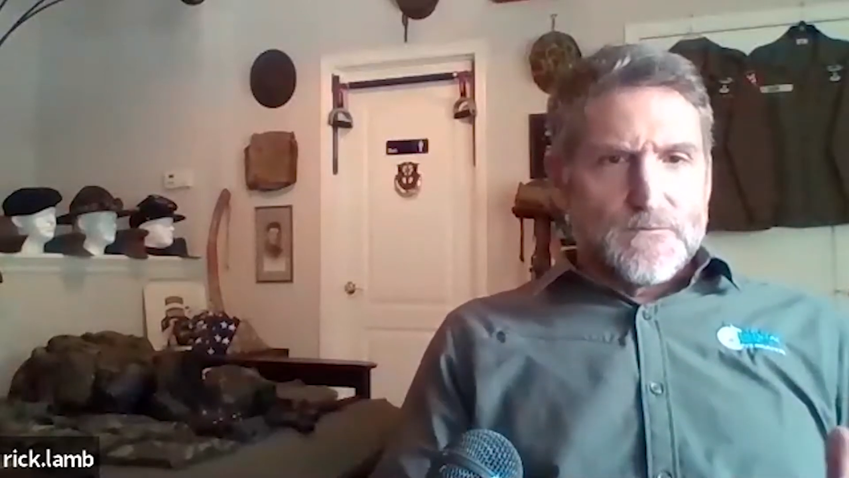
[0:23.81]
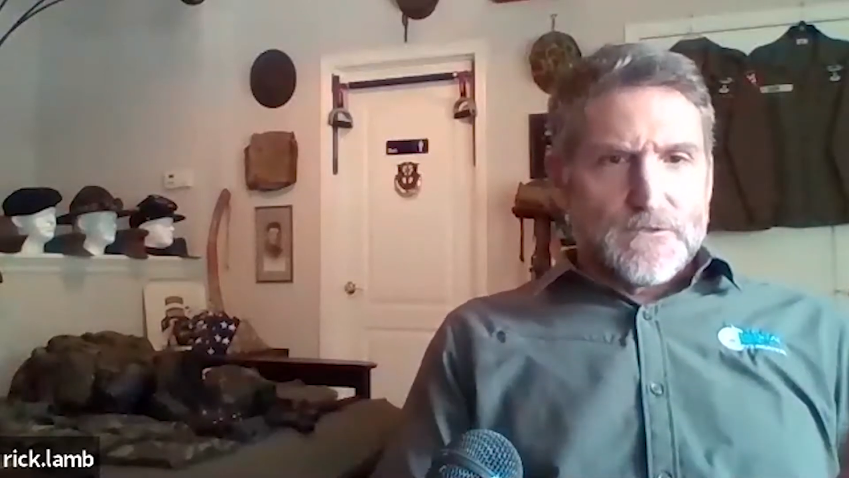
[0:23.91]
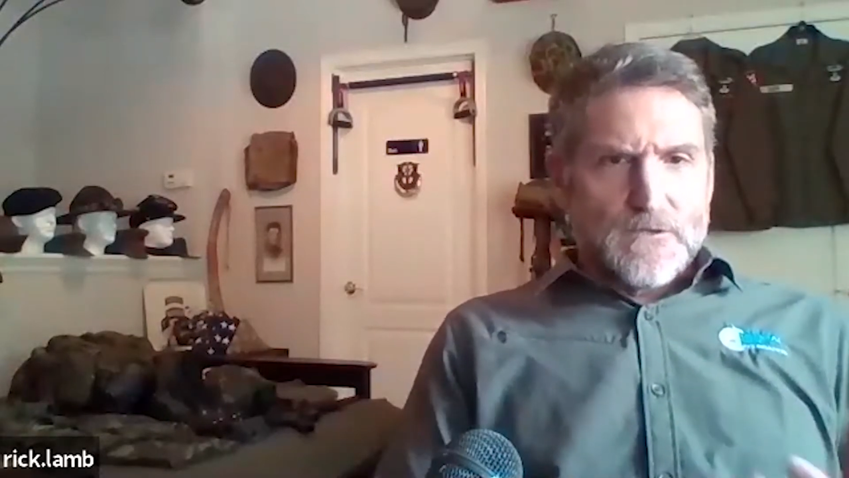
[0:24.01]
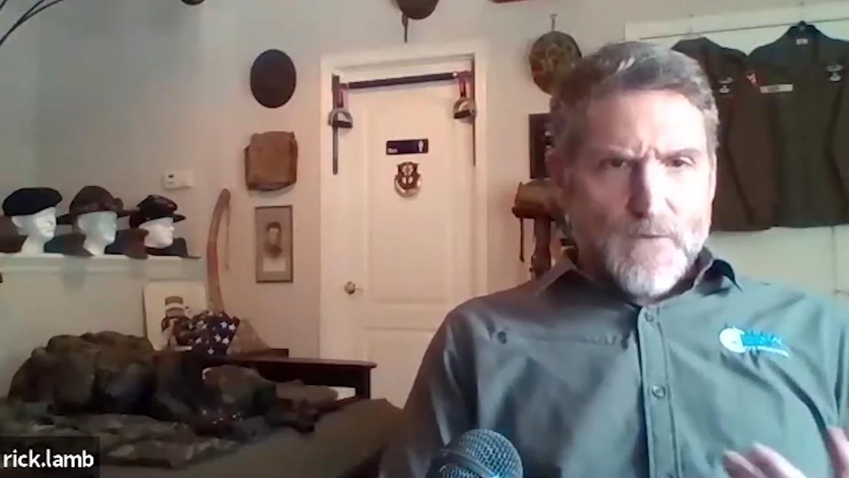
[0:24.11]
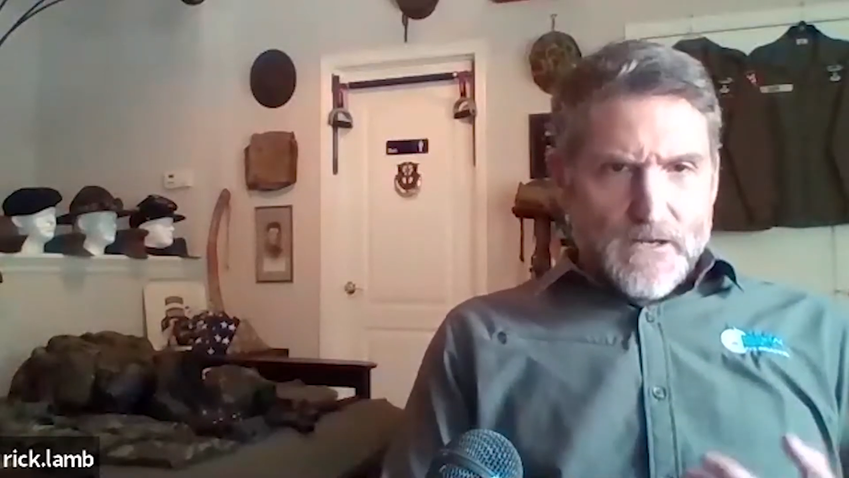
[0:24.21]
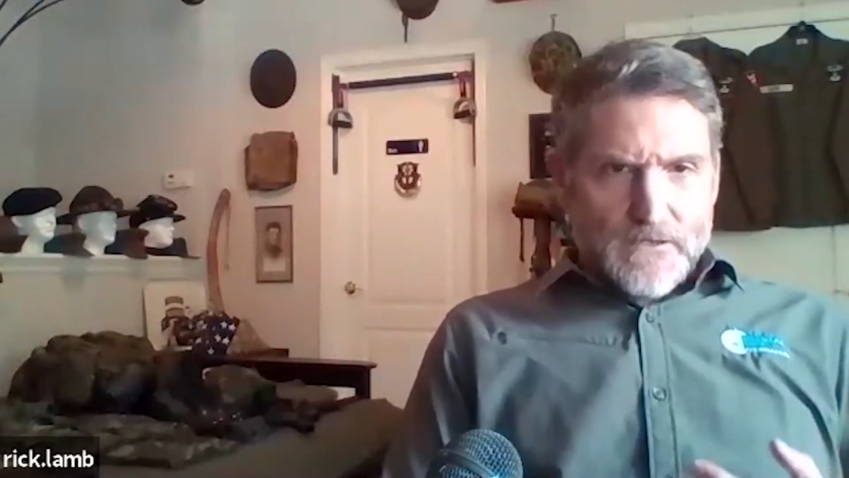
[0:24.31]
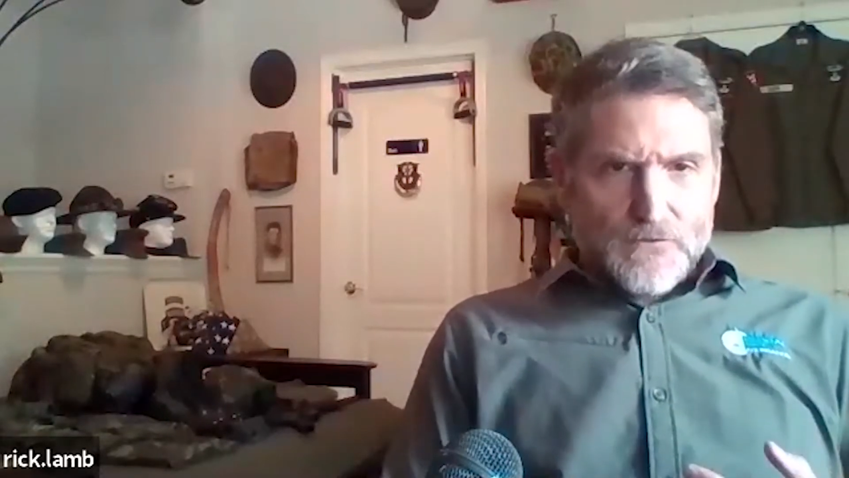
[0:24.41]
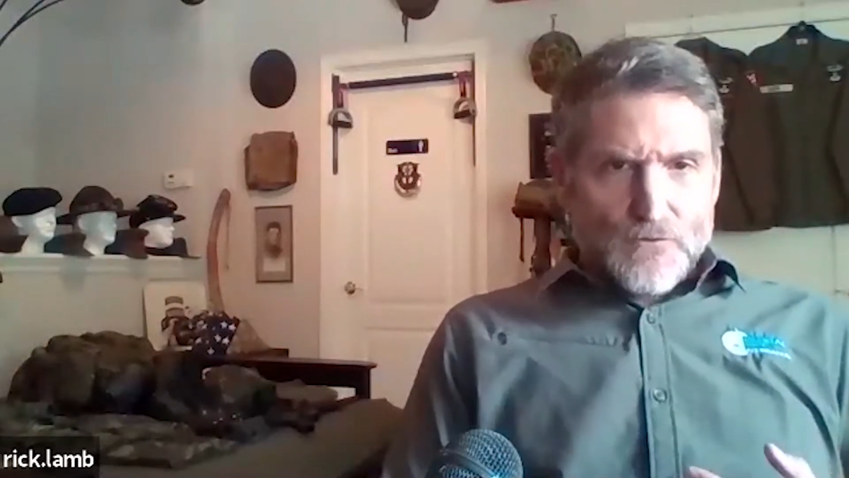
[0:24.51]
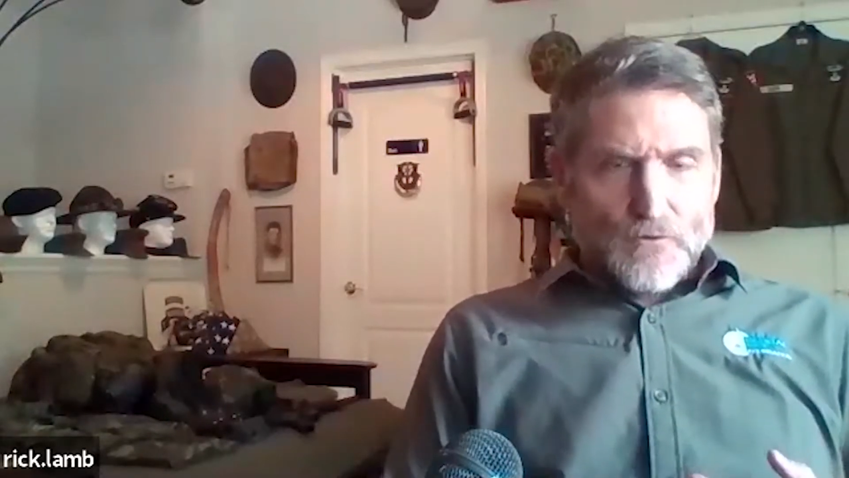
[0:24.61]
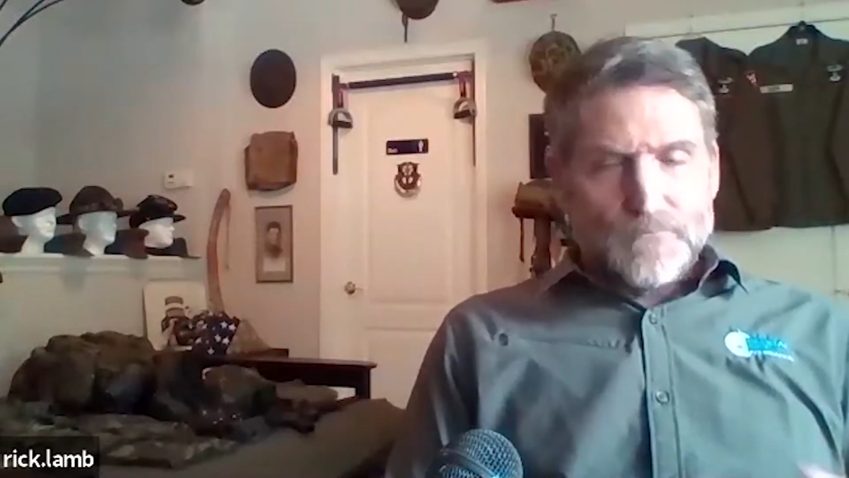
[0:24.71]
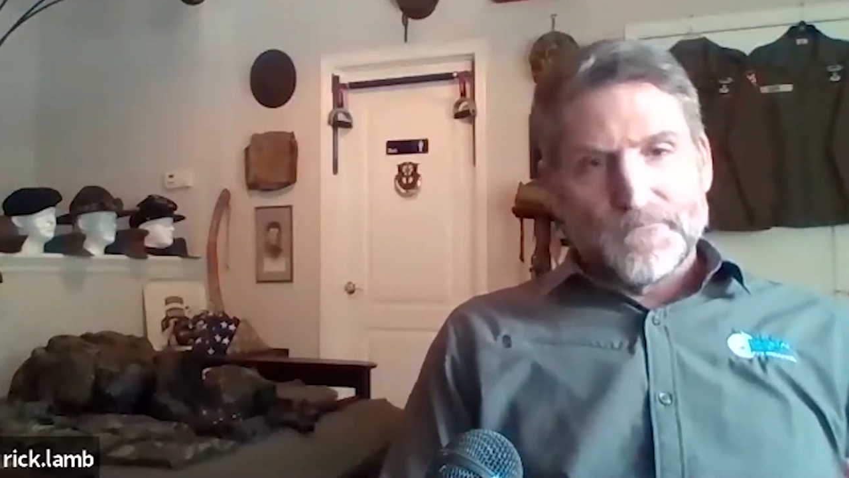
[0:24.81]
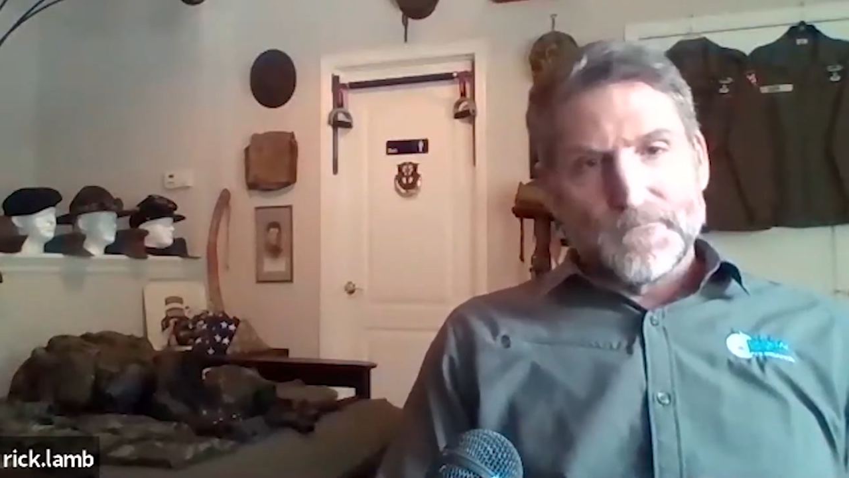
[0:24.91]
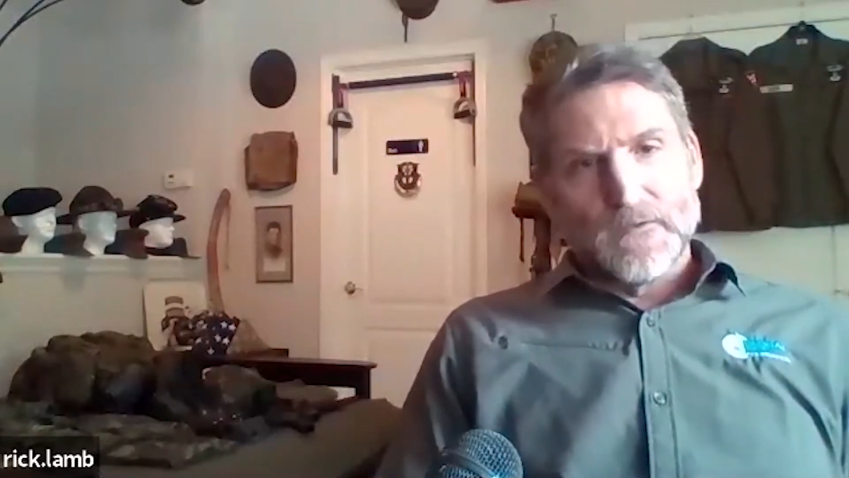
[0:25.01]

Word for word: was command and control